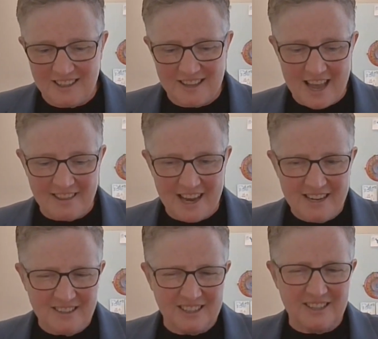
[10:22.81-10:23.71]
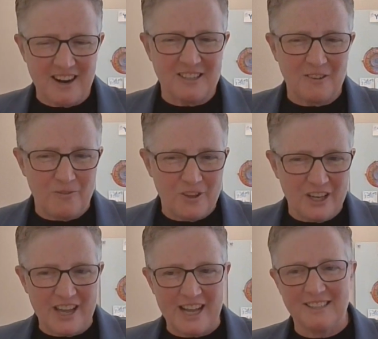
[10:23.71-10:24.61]
and then you start to
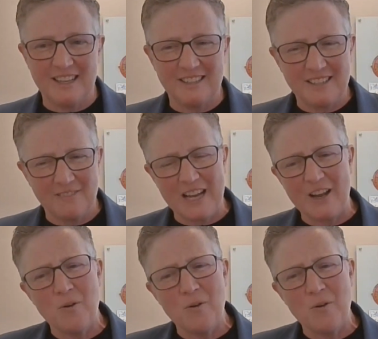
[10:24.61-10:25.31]
feel that sense of like,